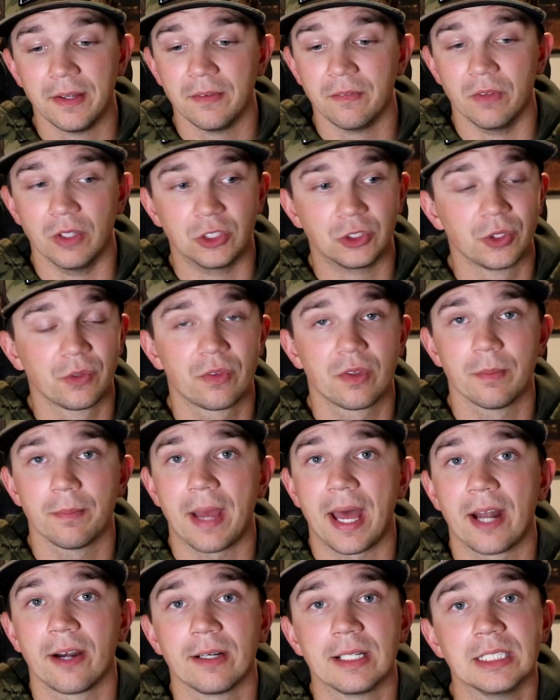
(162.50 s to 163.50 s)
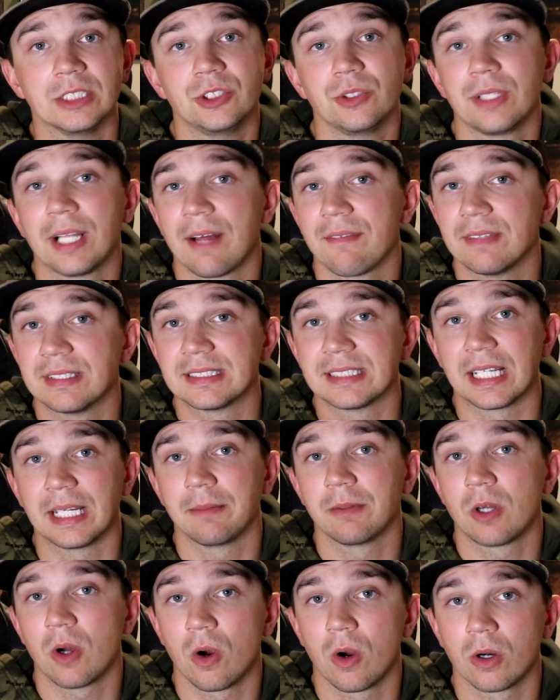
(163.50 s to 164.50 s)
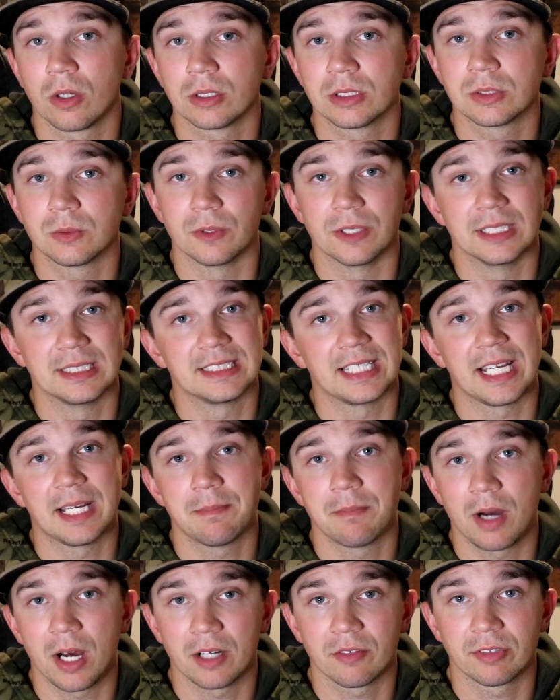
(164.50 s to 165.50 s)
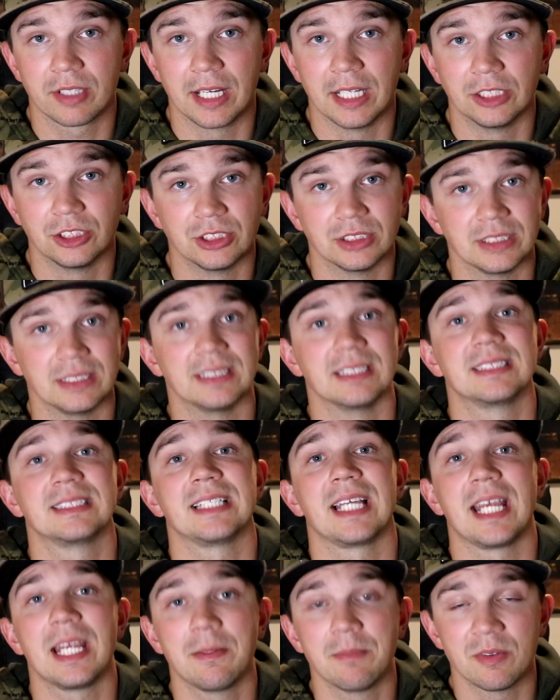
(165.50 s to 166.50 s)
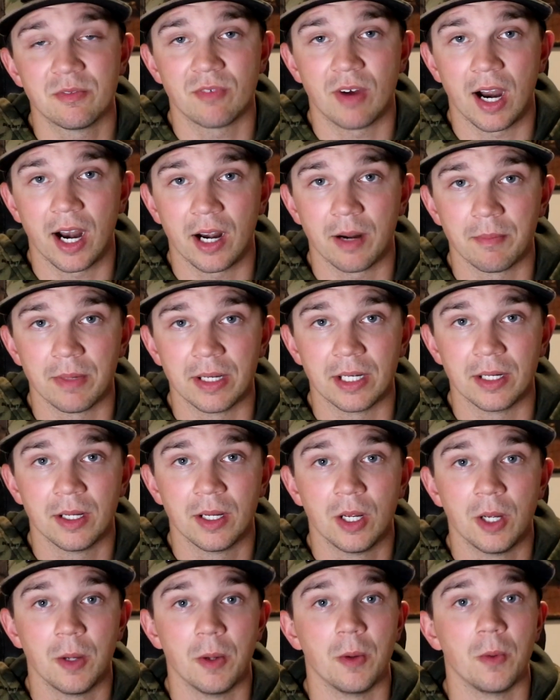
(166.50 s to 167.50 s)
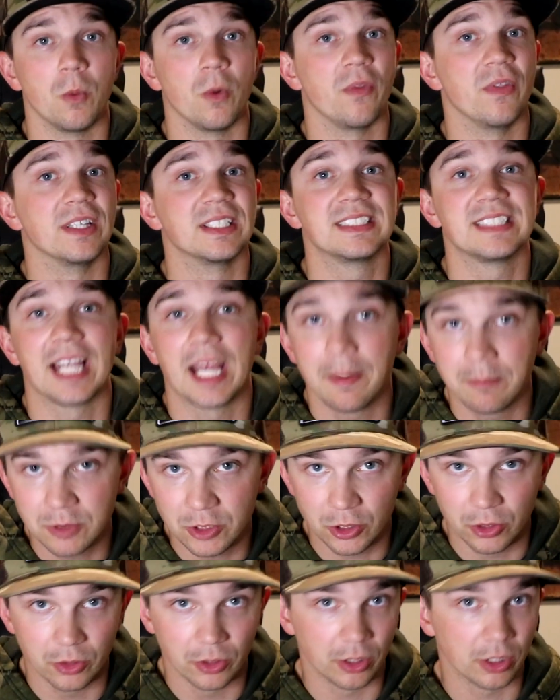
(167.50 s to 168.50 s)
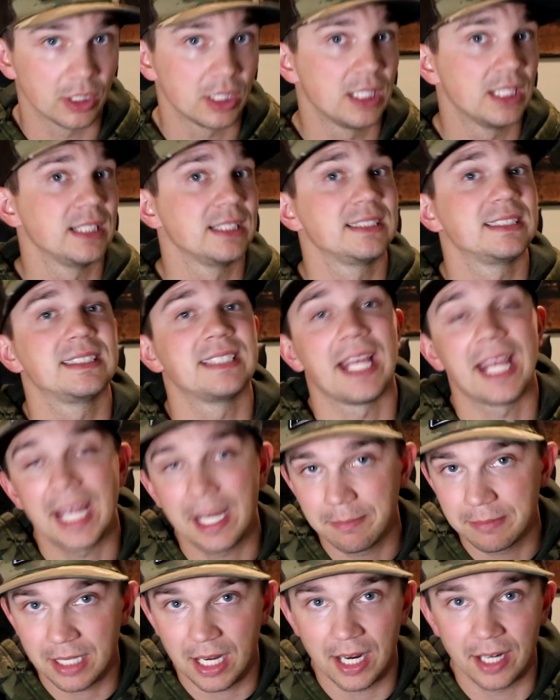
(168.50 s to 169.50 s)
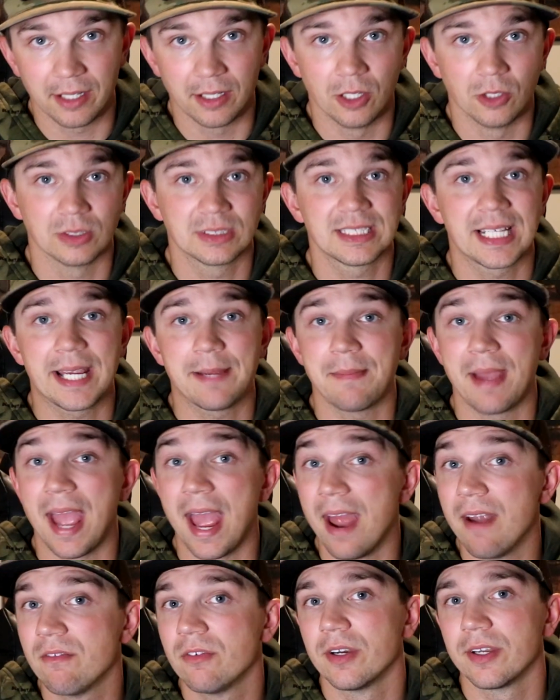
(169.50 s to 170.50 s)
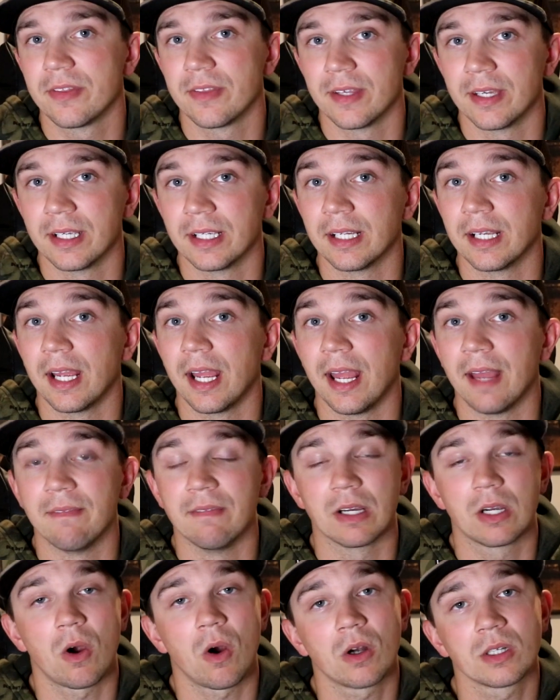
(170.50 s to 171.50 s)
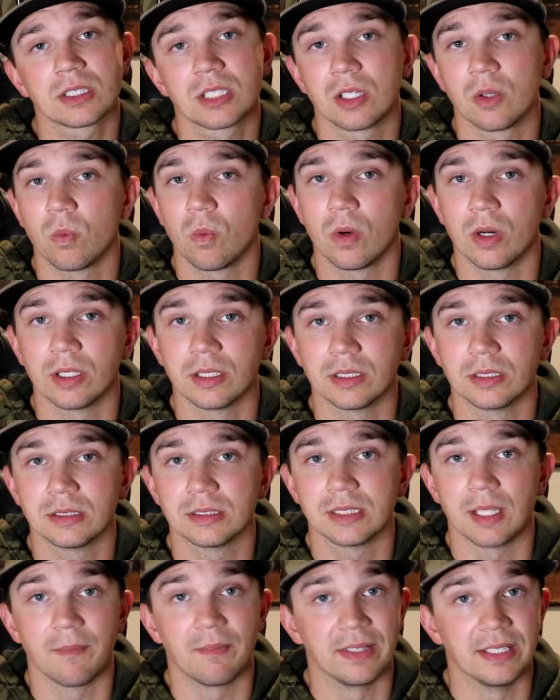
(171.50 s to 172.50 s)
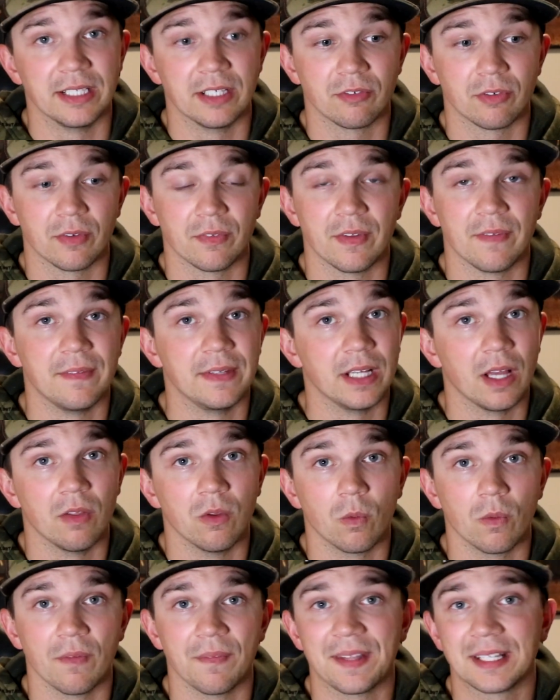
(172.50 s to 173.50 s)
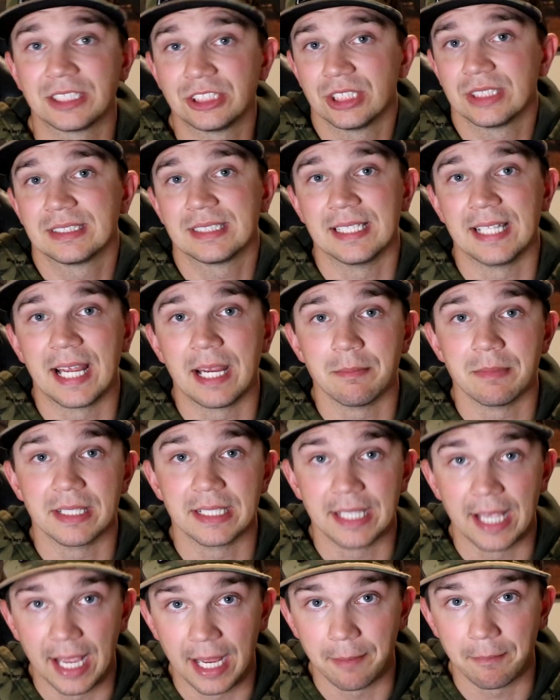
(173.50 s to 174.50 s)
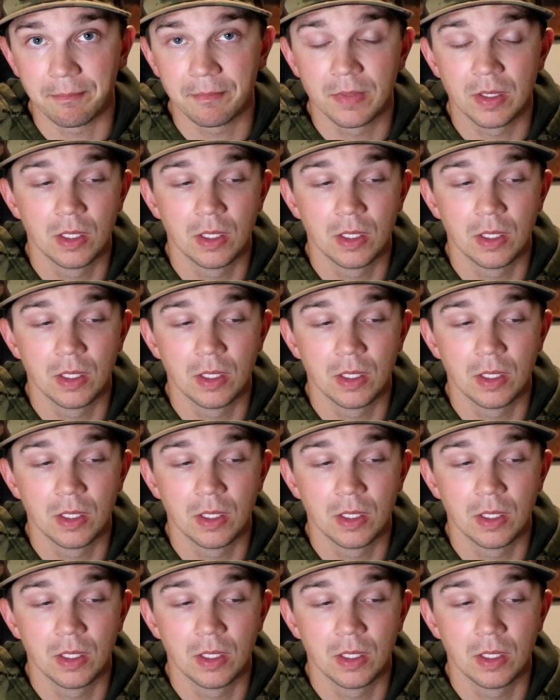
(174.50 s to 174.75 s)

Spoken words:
the truth of the matter is you can have the same cars with the same modifications in the same environment with the same tuner, same dyno, same everything, and the car is going to want something different than the other one. That's just the name of the game.